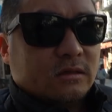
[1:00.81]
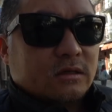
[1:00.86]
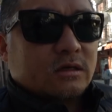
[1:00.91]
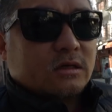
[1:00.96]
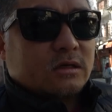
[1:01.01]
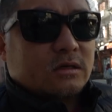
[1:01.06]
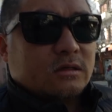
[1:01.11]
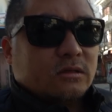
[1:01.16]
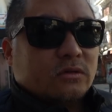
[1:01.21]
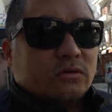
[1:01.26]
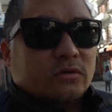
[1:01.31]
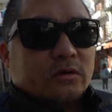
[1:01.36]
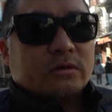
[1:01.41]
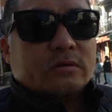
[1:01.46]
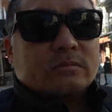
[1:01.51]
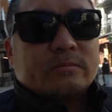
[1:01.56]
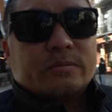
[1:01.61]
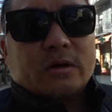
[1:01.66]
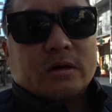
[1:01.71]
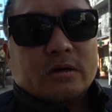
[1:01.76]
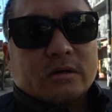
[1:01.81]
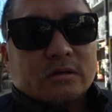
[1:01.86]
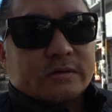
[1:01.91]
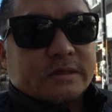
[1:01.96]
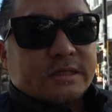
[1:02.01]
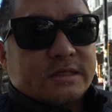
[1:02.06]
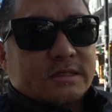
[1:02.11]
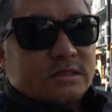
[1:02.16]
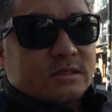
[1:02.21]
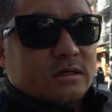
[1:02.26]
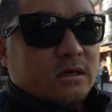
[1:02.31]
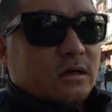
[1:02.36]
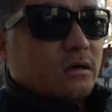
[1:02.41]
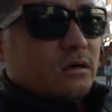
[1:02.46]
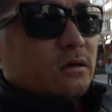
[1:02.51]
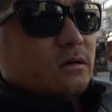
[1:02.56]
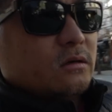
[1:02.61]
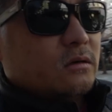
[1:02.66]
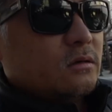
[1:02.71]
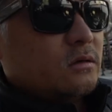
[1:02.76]
the northern part of Greece
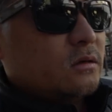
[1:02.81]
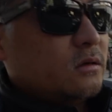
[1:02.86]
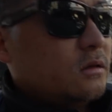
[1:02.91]
called